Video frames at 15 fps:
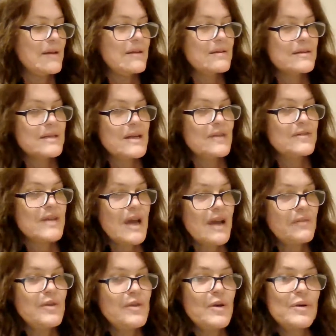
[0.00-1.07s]
SNFs
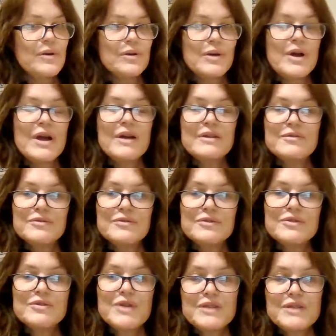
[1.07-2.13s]
have
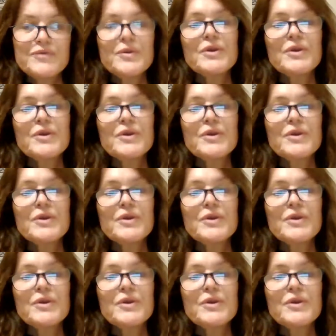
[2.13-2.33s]
transfer